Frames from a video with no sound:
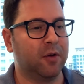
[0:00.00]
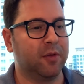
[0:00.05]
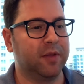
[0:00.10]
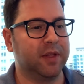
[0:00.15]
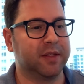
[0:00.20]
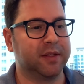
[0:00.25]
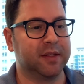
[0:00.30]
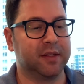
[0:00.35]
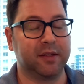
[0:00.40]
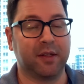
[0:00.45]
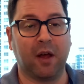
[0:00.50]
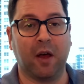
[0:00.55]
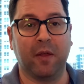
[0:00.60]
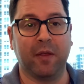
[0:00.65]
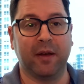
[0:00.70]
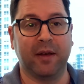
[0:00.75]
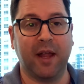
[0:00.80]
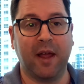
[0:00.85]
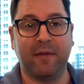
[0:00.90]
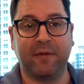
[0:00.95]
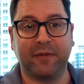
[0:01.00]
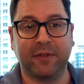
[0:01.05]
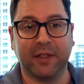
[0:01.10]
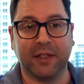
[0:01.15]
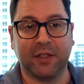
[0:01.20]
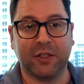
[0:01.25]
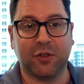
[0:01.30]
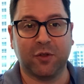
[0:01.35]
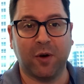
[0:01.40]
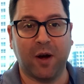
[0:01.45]
this is all the
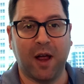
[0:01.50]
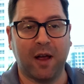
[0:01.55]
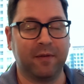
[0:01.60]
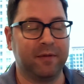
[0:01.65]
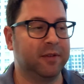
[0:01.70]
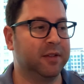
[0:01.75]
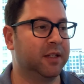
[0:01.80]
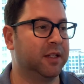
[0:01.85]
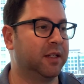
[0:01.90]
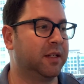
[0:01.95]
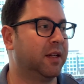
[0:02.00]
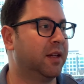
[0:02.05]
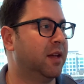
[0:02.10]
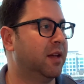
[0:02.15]
Netflix traffic,